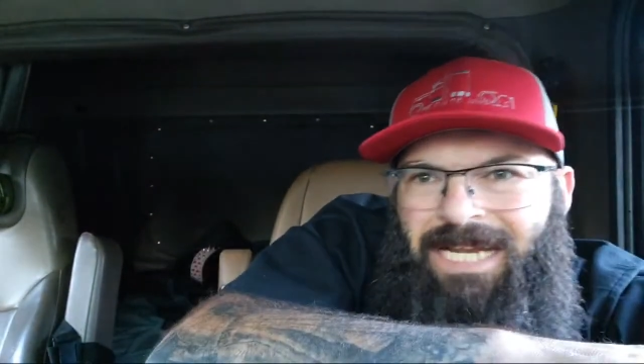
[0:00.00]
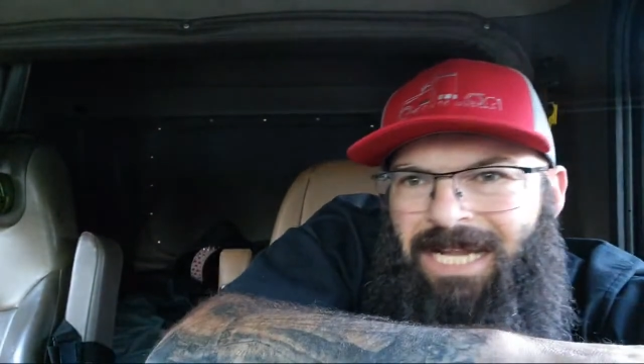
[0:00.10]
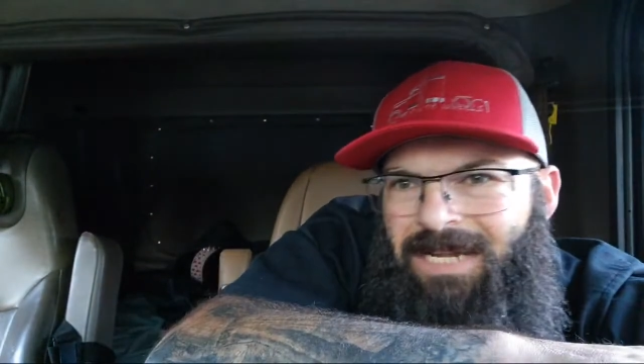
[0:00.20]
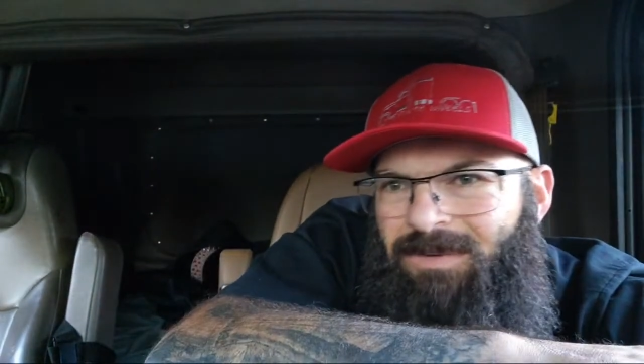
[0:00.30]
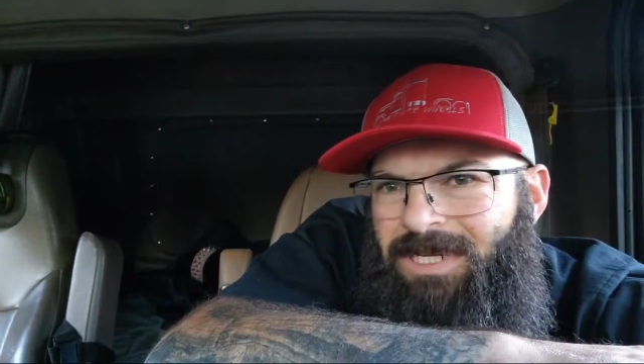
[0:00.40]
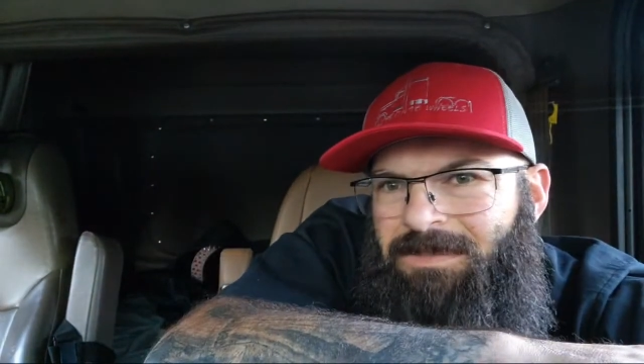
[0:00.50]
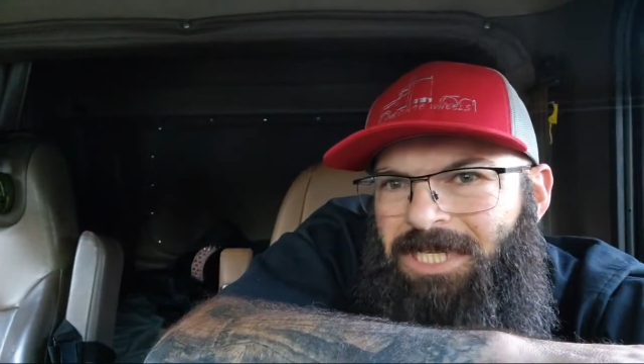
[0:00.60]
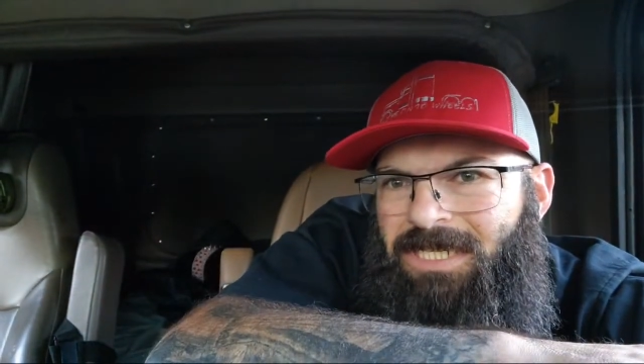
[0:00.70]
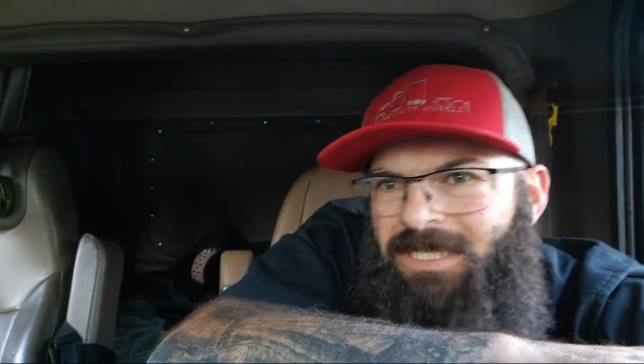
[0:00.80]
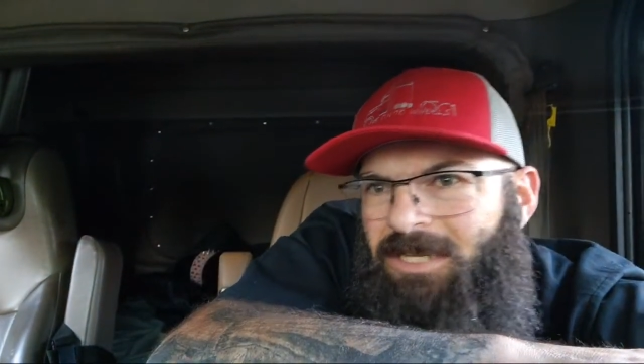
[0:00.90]
out at one of
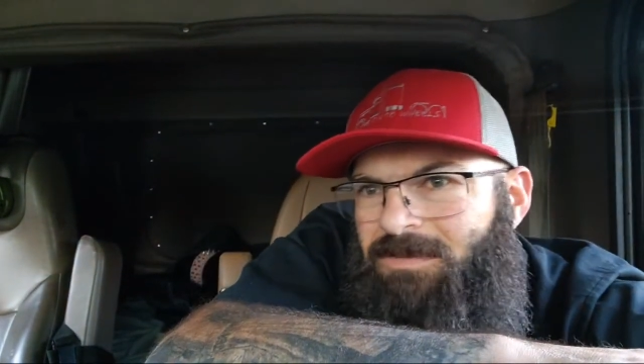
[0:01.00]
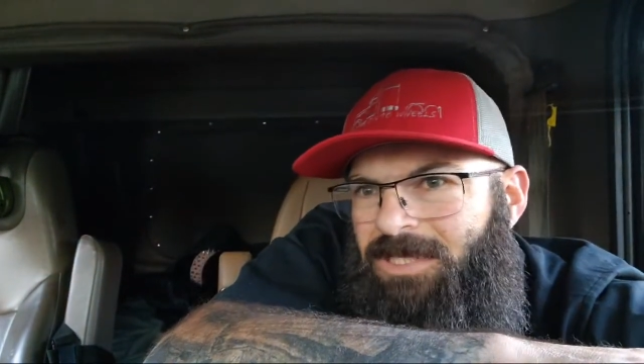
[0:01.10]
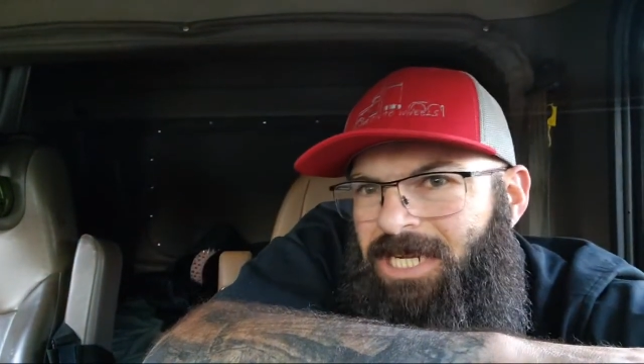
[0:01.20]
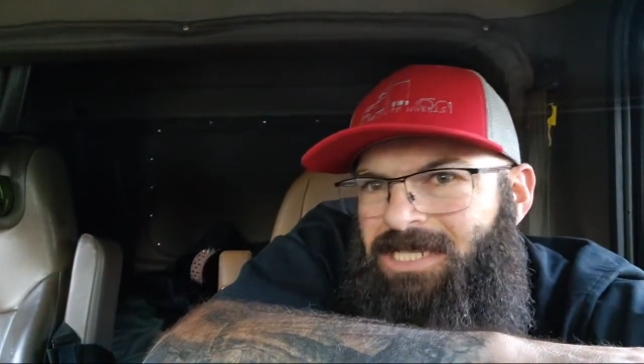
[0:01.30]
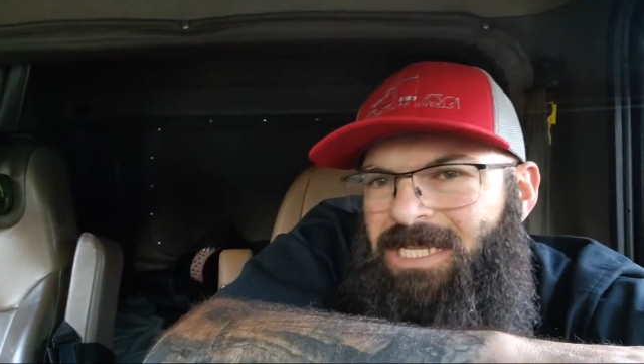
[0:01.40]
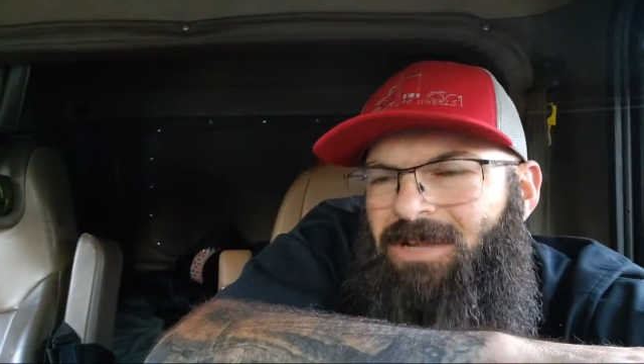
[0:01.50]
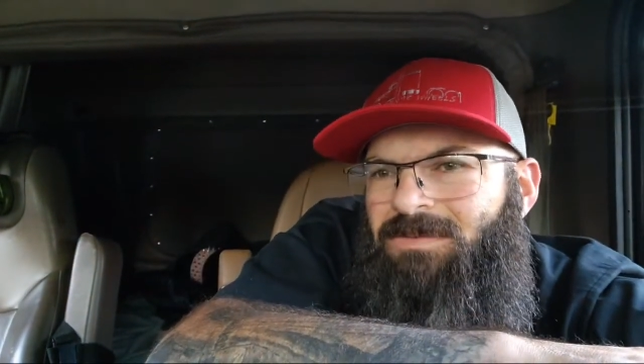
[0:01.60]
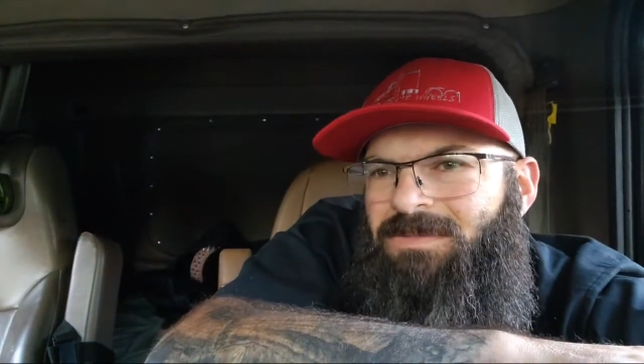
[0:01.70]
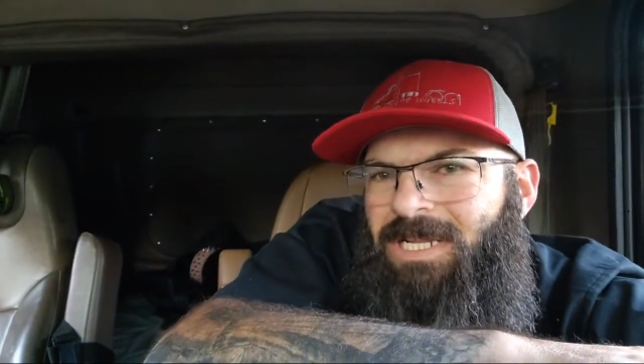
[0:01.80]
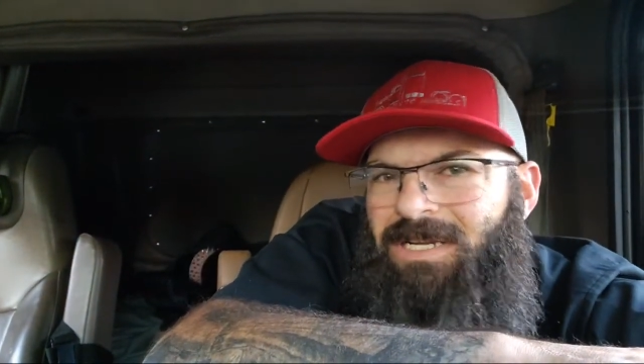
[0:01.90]
them chicken coops right there is they
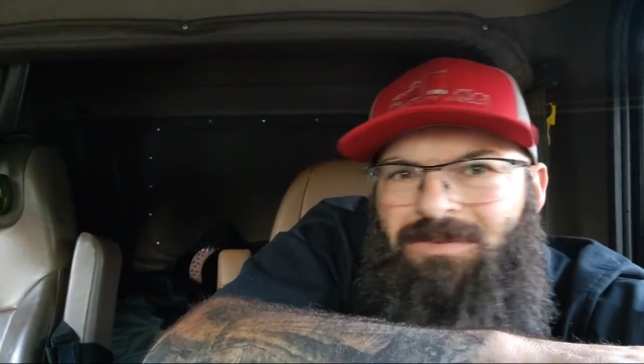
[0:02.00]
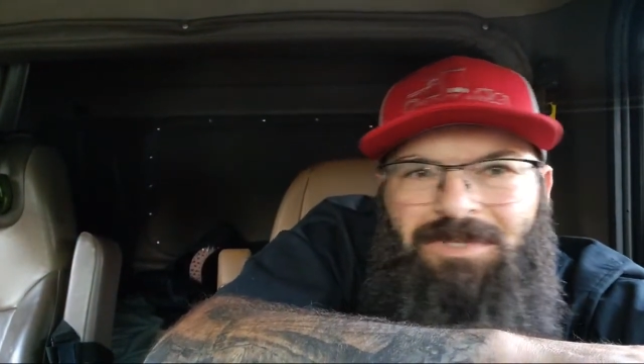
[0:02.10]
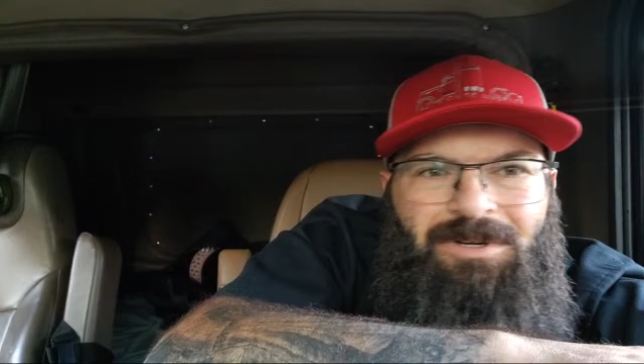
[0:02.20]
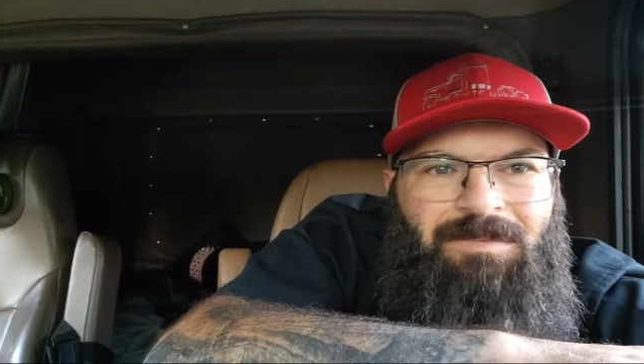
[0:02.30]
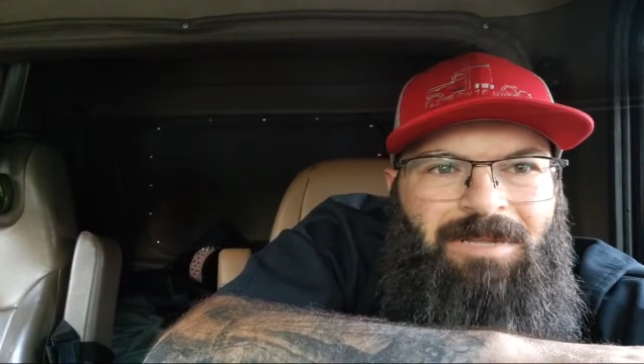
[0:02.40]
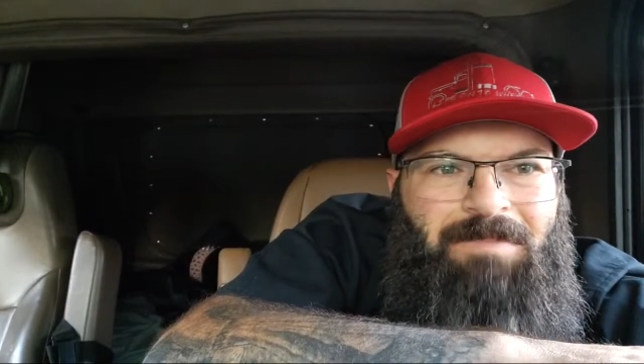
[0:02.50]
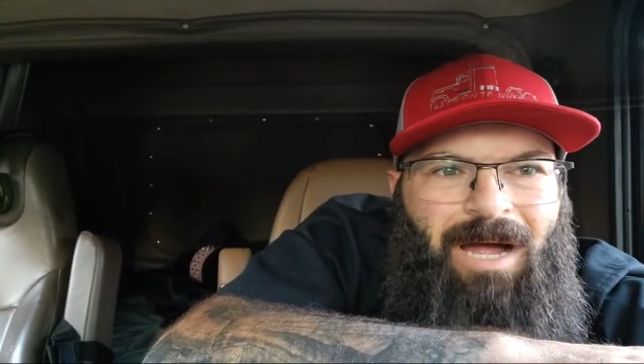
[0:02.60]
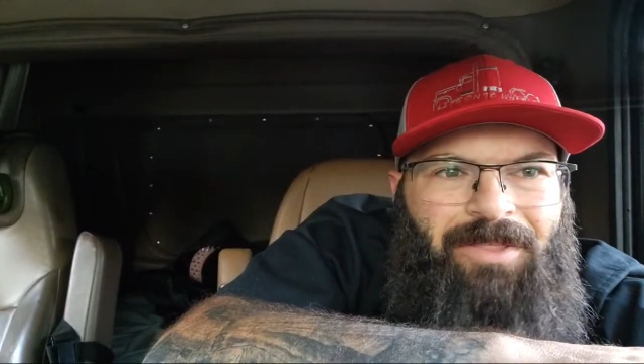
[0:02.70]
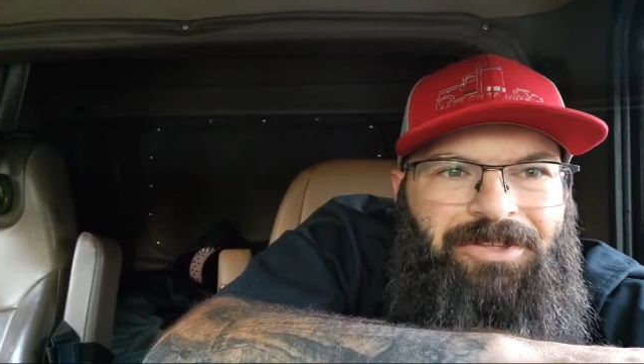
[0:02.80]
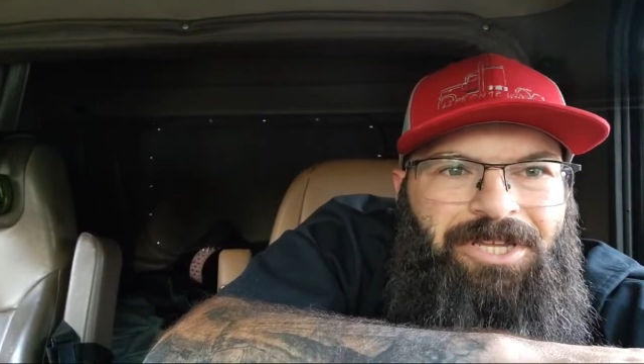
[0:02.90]
don't normally
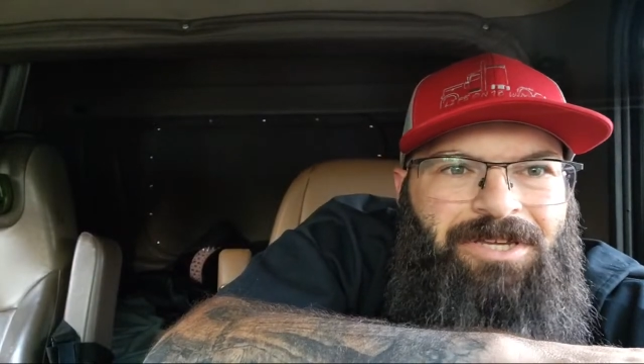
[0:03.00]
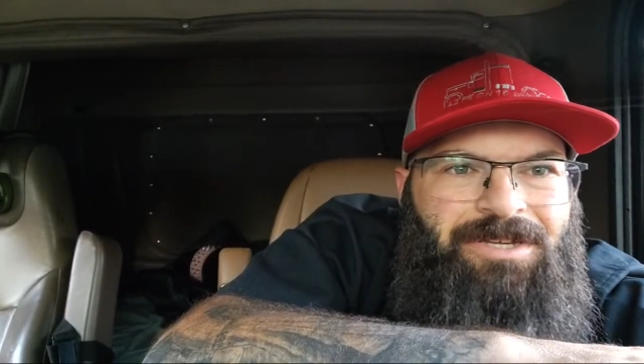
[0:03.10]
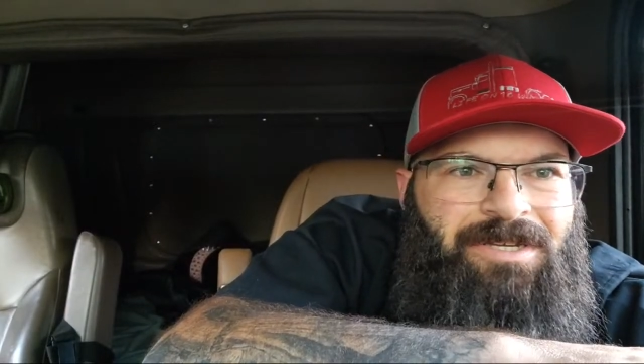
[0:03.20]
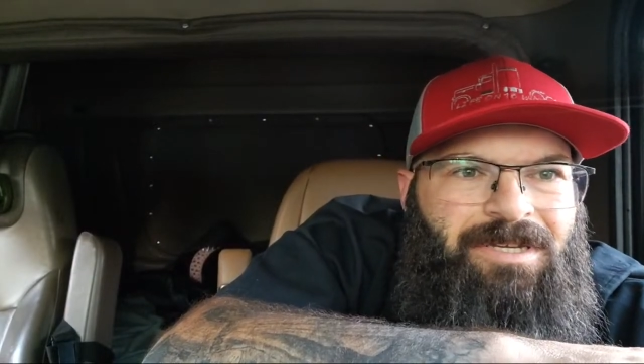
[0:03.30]
bother you.